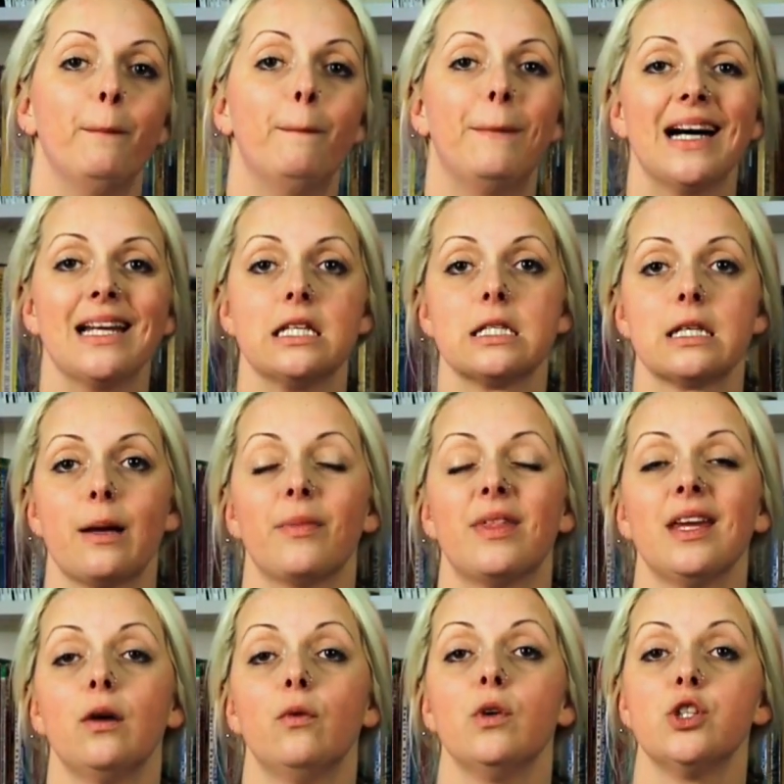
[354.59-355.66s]
but
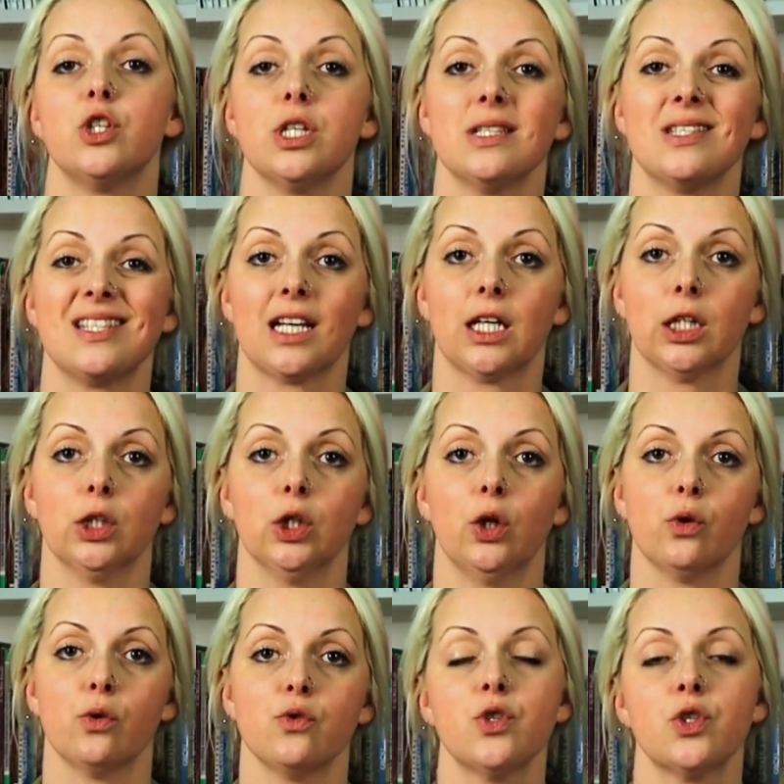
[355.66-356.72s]
something which is
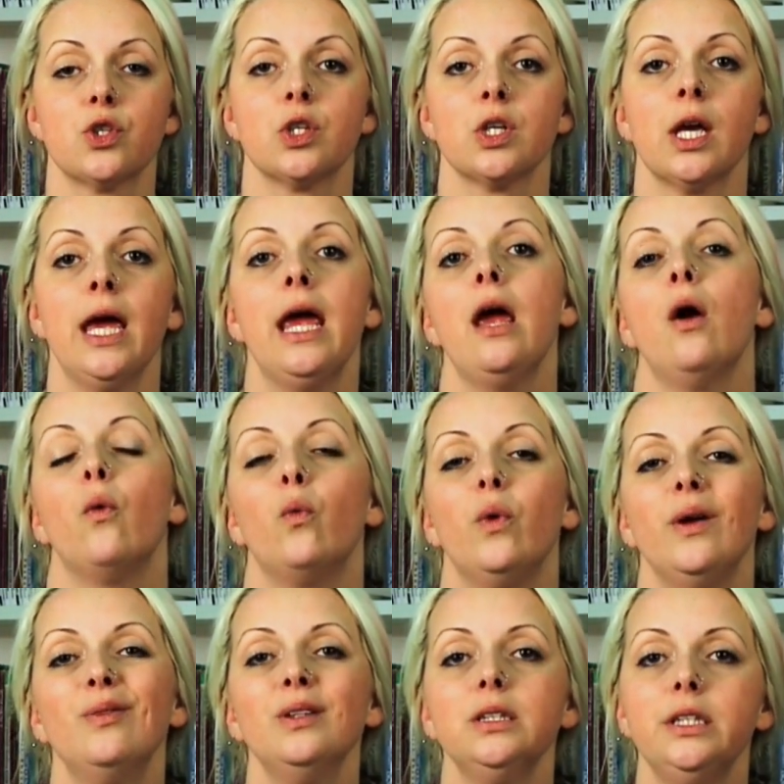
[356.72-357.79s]
close,
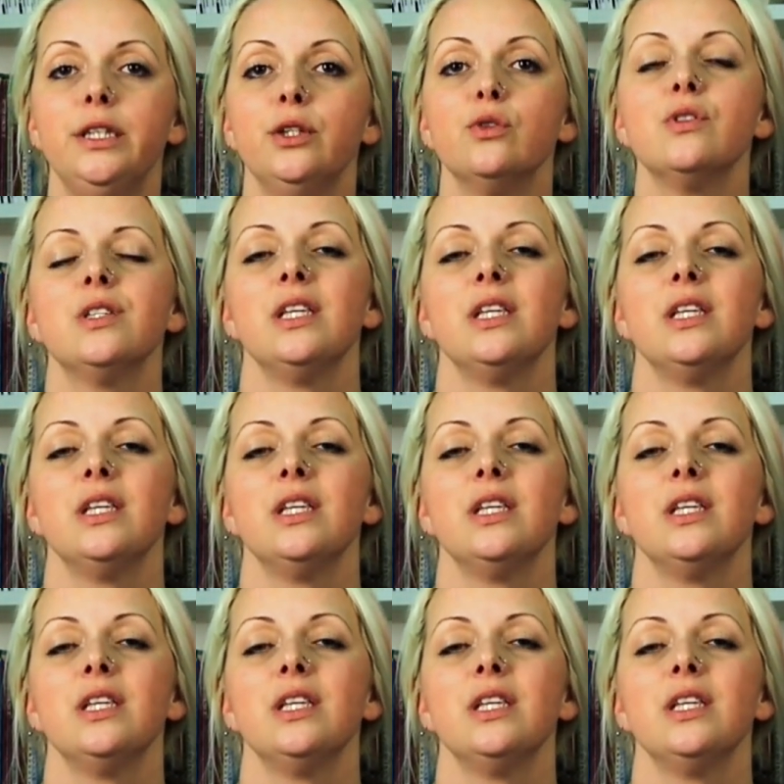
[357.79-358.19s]
we will use